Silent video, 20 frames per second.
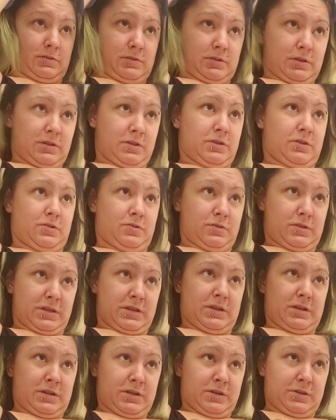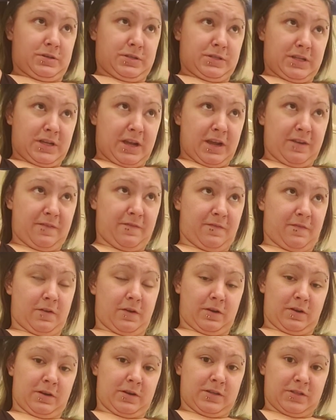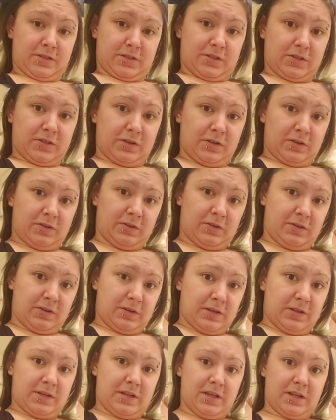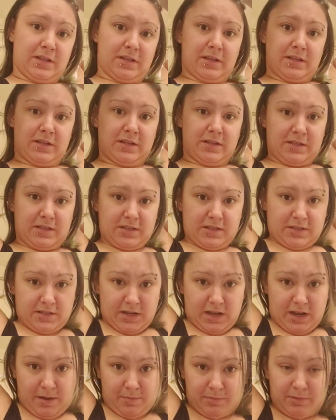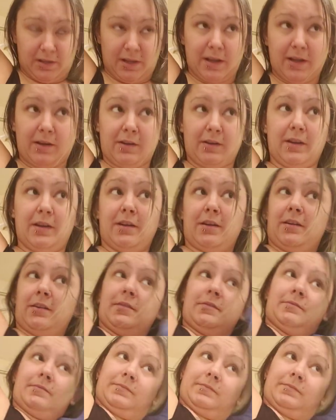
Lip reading: and do the underside first. So you're going to take like just this top layer here